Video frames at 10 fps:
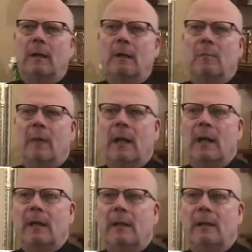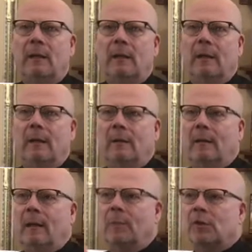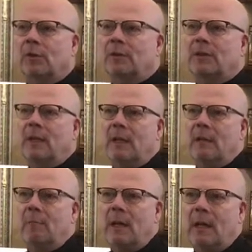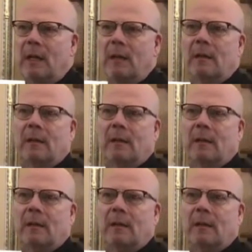You may, I'm sure, seen me